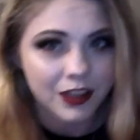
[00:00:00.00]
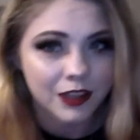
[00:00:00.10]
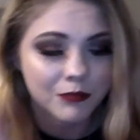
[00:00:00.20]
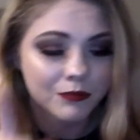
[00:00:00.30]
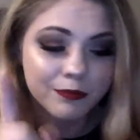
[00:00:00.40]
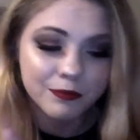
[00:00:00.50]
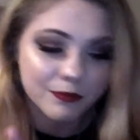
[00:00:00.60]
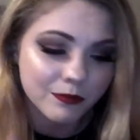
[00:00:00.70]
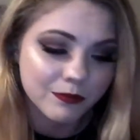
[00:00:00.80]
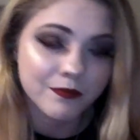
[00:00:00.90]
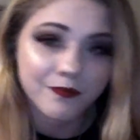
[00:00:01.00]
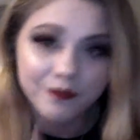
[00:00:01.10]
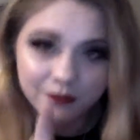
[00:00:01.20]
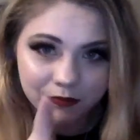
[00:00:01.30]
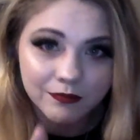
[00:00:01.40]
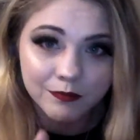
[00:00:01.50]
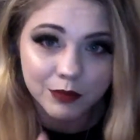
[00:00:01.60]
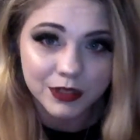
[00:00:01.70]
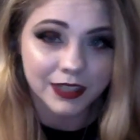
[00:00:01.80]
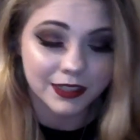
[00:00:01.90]
I'm
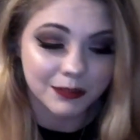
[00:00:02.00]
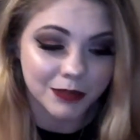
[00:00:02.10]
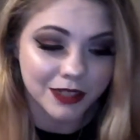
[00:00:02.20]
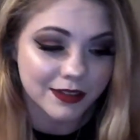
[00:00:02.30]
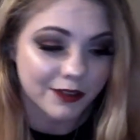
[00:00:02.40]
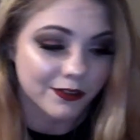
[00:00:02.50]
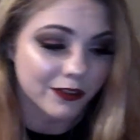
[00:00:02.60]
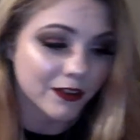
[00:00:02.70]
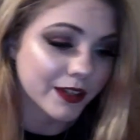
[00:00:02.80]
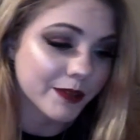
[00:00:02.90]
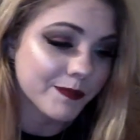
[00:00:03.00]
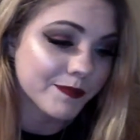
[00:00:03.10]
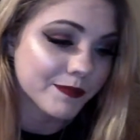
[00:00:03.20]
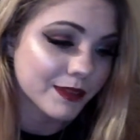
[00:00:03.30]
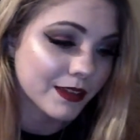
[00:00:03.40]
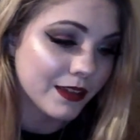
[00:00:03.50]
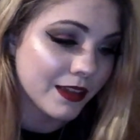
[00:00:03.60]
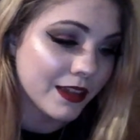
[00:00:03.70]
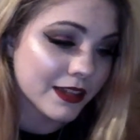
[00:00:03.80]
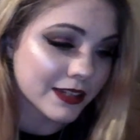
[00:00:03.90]
protecting myself already.
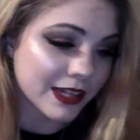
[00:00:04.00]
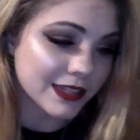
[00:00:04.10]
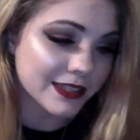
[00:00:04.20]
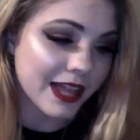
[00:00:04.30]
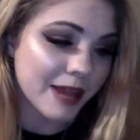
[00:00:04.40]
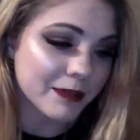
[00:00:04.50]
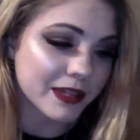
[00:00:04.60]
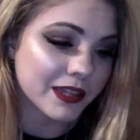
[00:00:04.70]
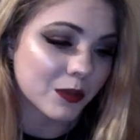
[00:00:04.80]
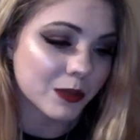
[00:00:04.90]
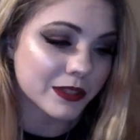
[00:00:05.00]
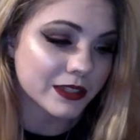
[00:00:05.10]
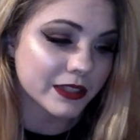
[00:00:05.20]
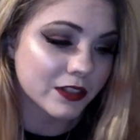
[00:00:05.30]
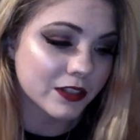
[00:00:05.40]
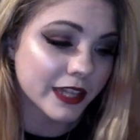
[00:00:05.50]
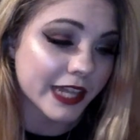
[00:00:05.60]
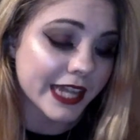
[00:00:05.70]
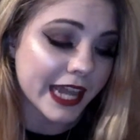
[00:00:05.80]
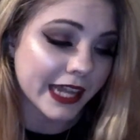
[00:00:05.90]
Got slapped, and there was literally a
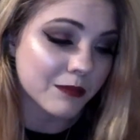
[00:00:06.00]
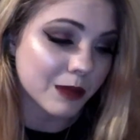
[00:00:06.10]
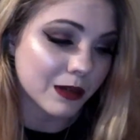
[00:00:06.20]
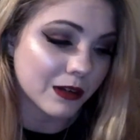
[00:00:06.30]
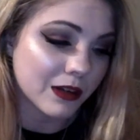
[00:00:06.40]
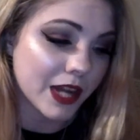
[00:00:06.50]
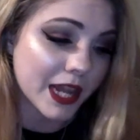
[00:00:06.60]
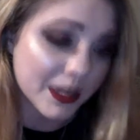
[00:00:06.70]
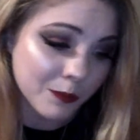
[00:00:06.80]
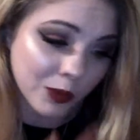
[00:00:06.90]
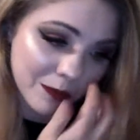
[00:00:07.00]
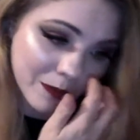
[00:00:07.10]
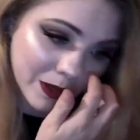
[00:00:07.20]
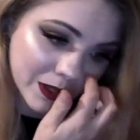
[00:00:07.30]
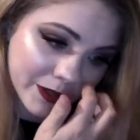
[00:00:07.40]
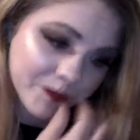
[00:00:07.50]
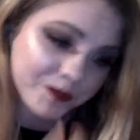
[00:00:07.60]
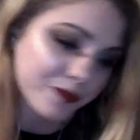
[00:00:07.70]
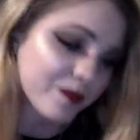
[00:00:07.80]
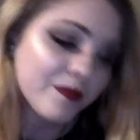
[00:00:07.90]
handprint mark.
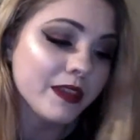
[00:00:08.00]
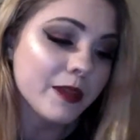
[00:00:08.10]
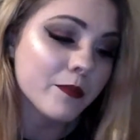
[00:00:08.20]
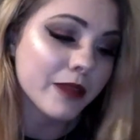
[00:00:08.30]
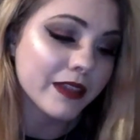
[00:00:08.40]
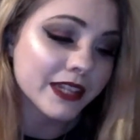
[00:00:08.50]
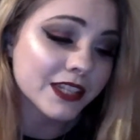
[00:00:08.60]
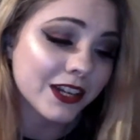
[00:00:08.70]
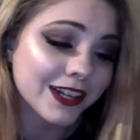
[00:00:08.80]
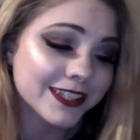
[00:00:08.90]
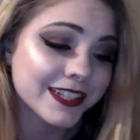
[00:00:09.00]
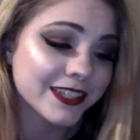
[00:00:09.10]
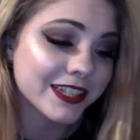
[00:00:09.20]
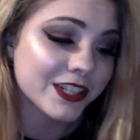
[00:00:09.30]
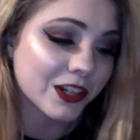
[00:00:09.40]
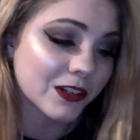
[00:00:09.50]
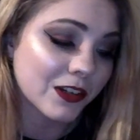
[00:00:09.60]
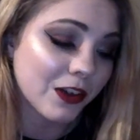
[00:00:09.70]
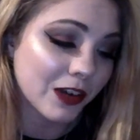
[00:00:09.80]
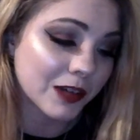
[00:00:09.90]
My lights constantly turned
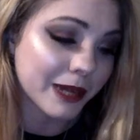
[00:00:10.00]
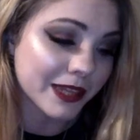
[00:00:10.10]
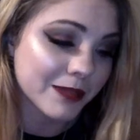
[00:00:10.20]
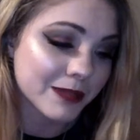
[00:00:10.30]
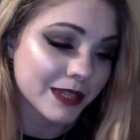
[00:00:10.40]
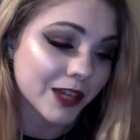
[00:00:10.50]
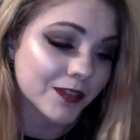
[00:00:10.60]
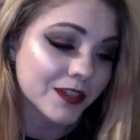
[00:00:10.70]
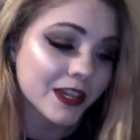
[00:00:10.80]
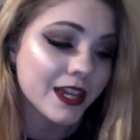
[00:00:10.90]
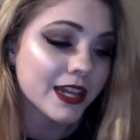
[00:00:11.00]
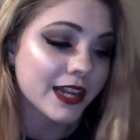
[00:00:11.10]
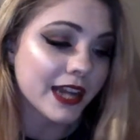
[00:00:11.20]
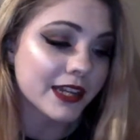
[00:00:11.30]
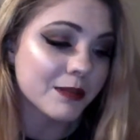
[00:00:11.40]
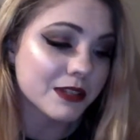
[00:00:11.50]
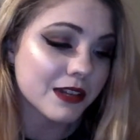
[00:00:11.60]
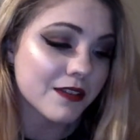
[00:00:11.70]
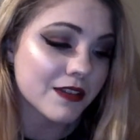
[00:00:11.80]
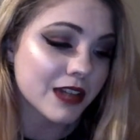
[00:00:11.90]
on by themselves. 90%
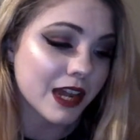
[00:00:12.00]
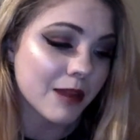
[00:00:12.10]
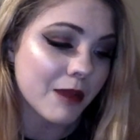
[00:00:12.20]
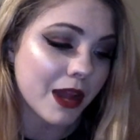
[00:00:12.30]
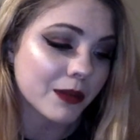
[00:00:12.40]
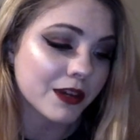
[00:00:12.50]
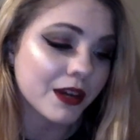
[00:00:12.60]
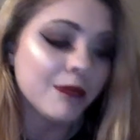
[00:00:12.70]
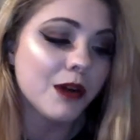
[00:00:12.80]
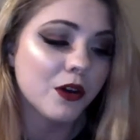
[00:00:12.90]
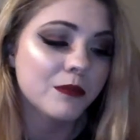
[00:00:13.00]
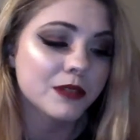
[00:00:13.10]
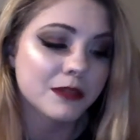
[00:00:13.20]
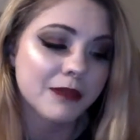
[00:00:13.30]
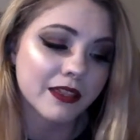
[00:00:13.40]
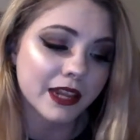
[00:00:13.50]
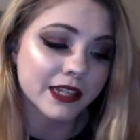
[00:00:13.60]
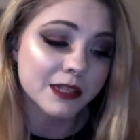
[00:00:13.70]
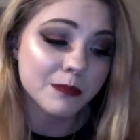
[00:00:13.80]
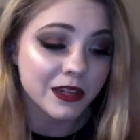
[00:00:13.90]
of the time, I would come home to my
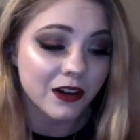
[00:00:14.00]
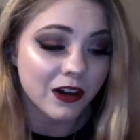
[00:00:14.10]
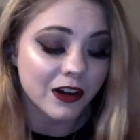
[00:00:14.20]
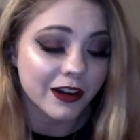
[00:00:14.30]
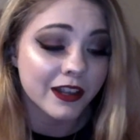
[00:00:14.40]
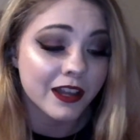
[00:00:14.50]
lights being on.